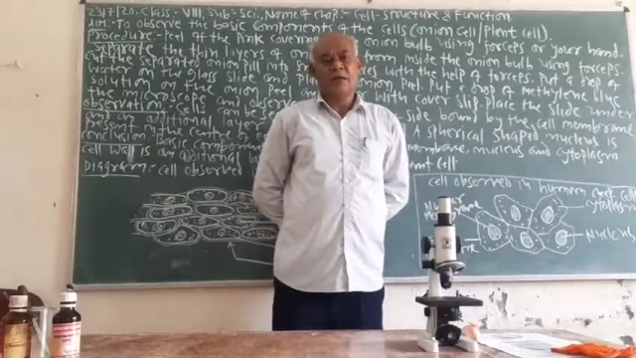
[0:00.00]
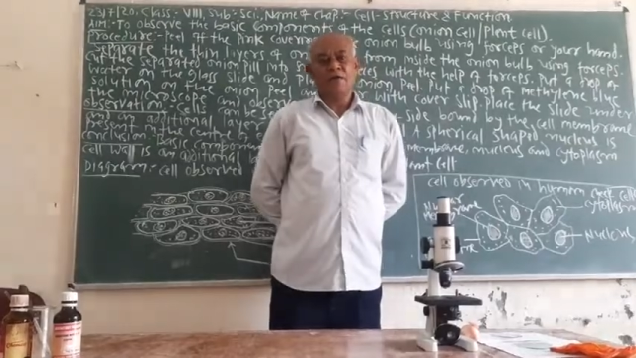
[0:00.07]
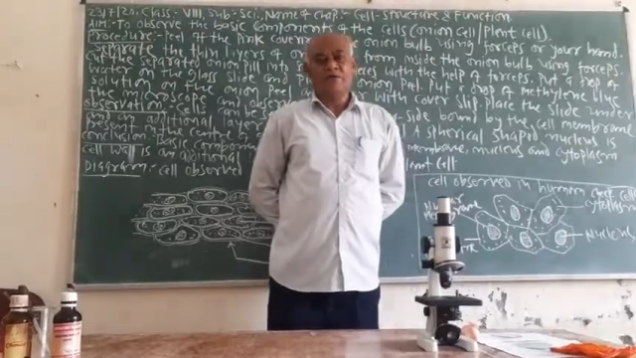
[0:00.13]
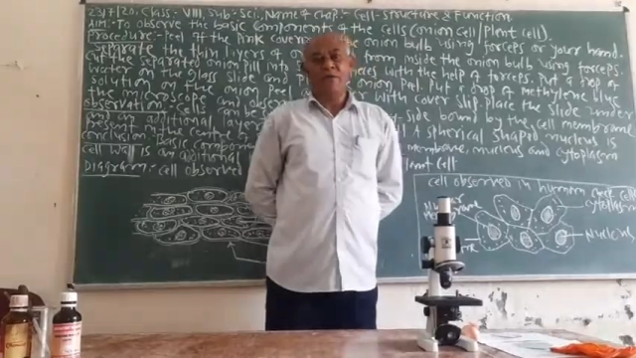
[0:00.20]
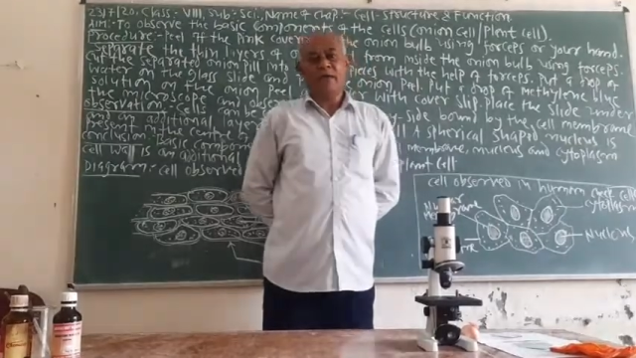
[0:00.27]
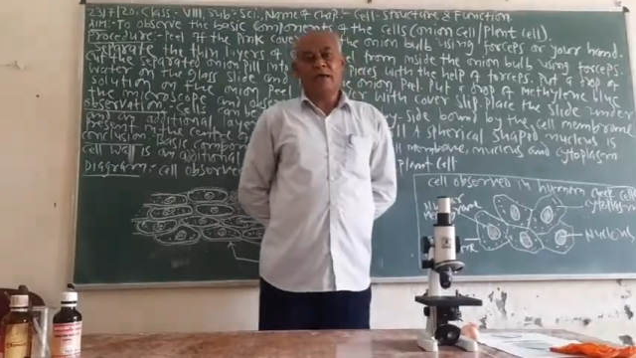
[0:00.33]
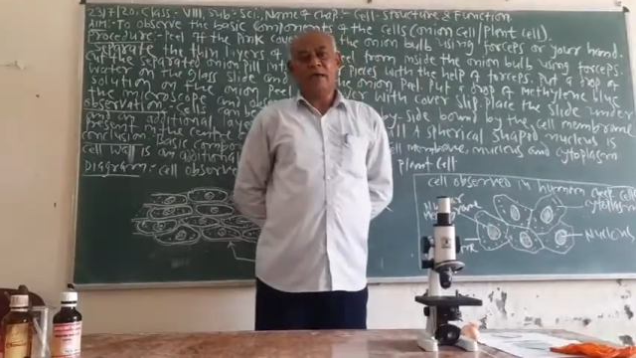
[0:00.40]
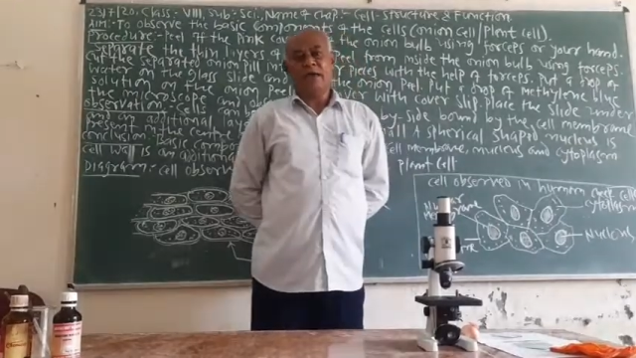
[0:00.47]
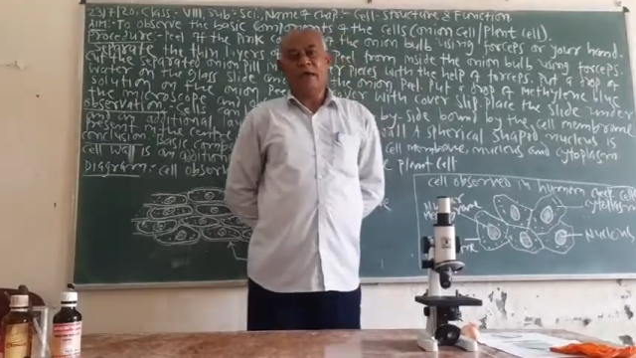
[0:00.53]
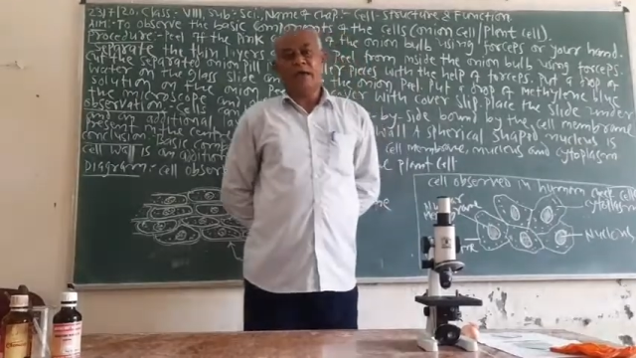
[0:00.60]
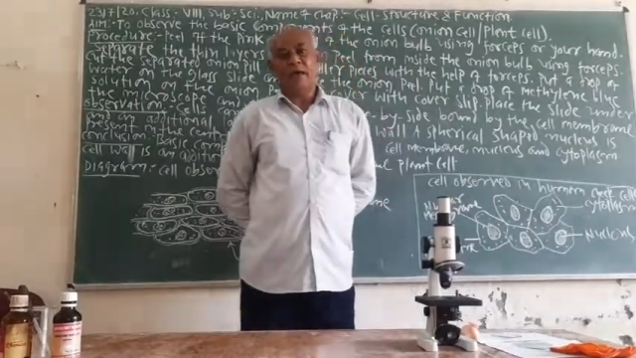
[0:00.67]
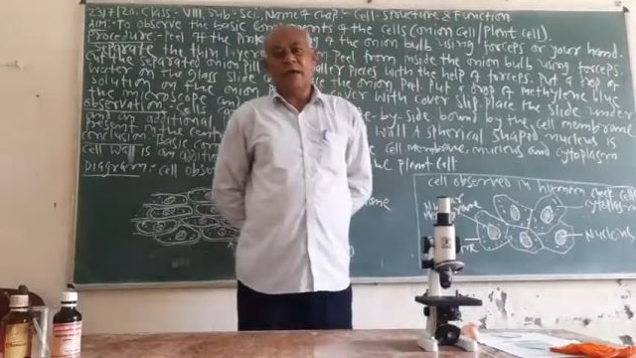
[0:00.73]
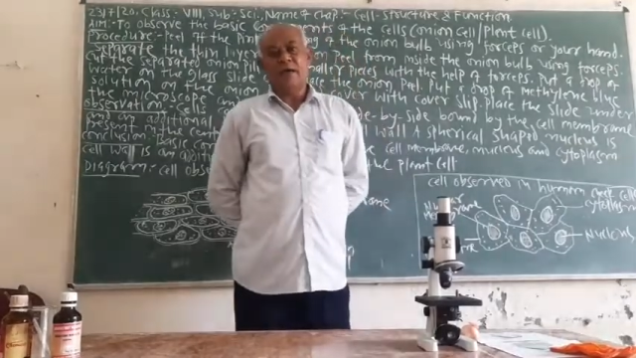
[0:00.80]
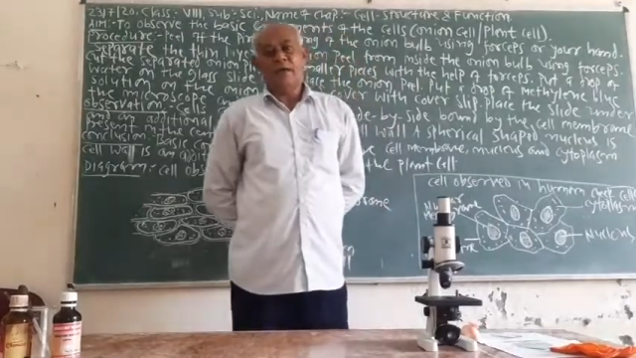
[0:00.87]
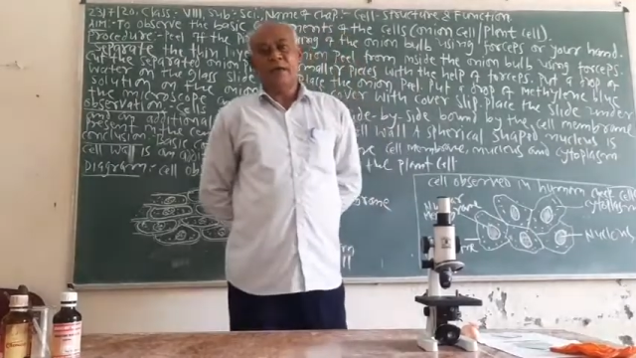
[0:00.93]
we
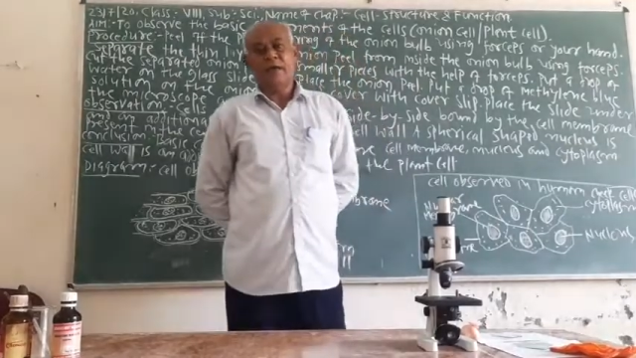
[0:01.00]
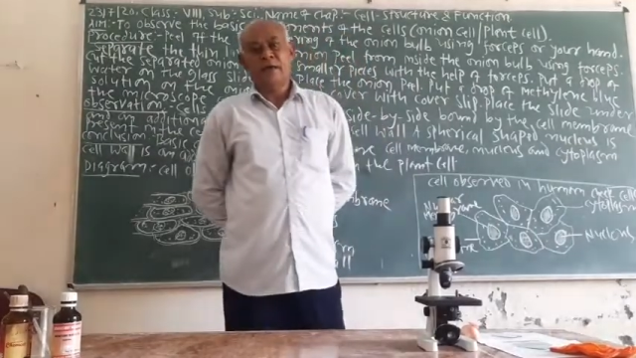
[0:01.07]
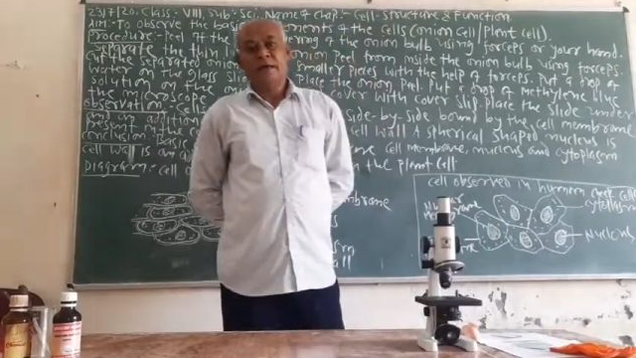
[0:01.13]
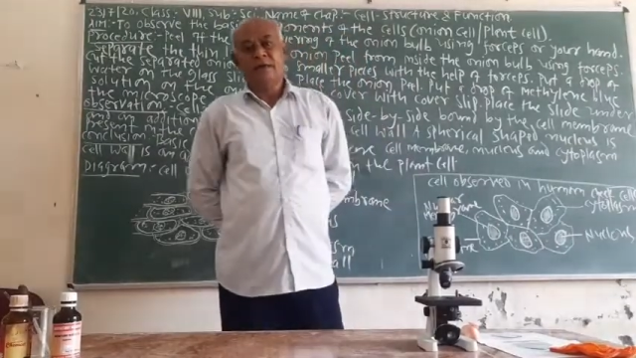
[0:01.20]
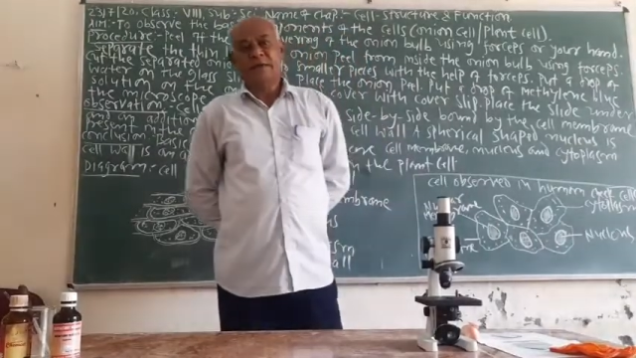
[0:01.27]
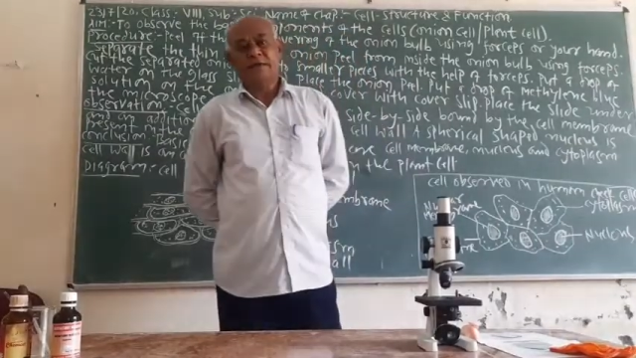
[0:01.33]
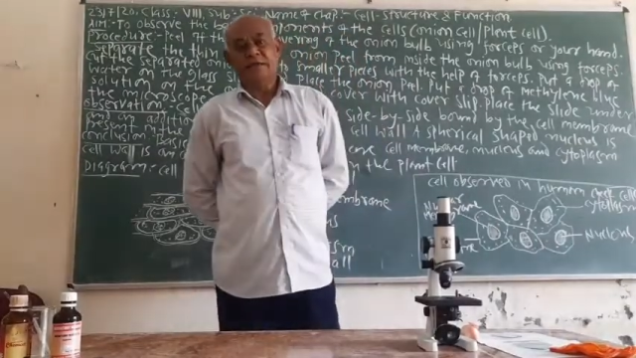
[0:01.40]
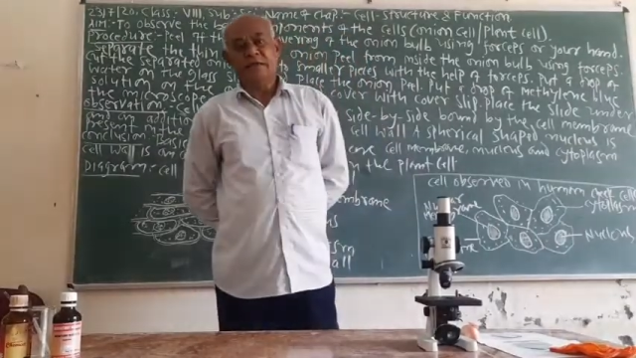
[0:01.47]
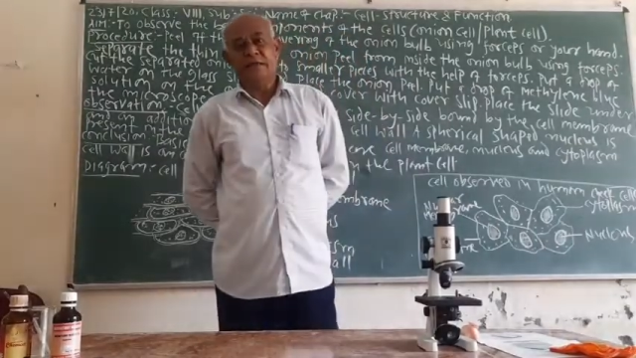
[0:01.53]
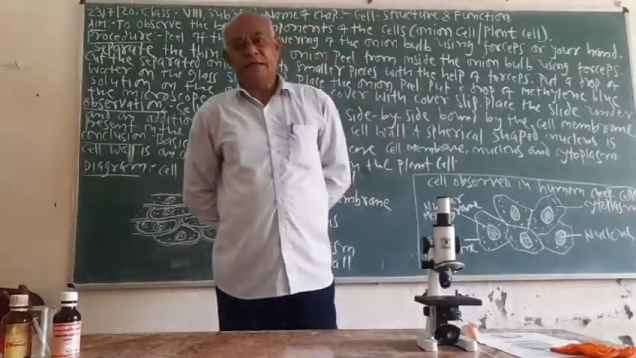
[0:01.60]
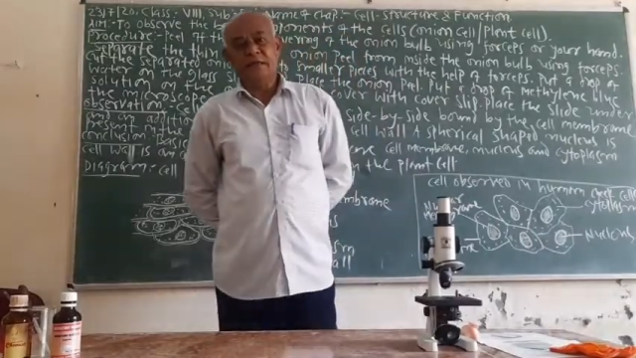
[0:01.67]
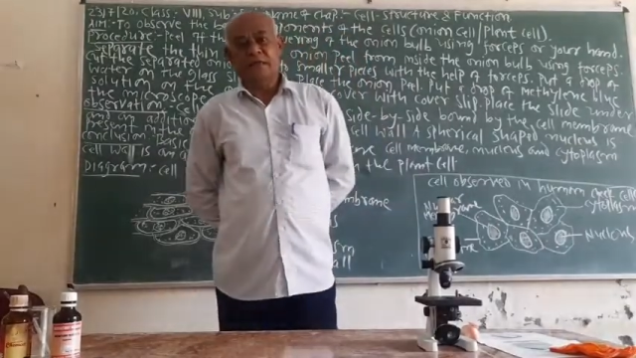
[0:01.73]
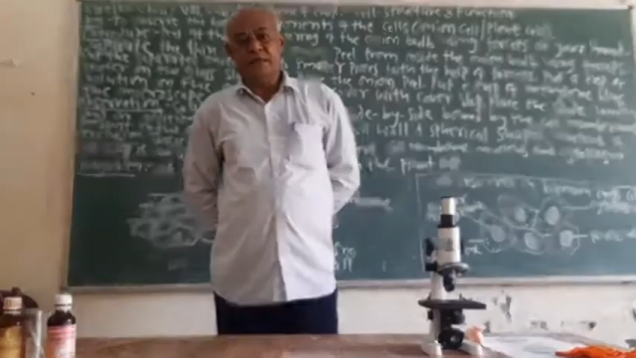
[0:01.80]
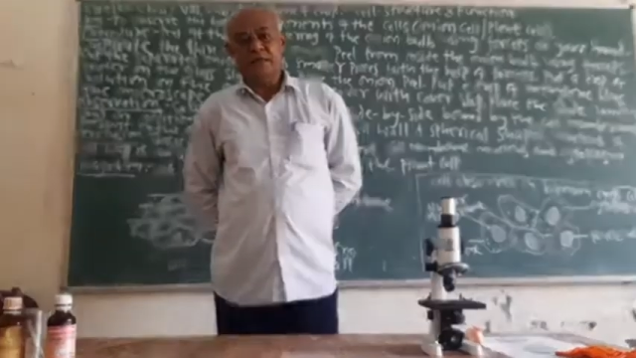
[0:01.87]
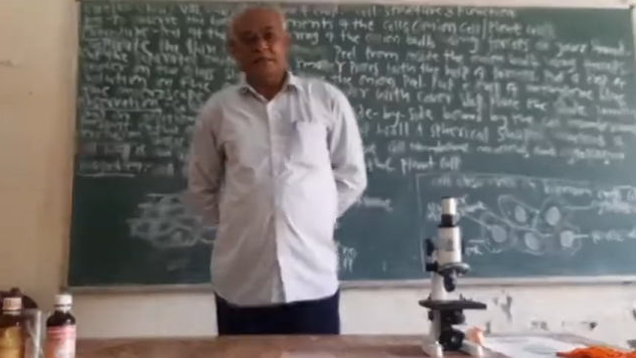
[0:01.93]
can see the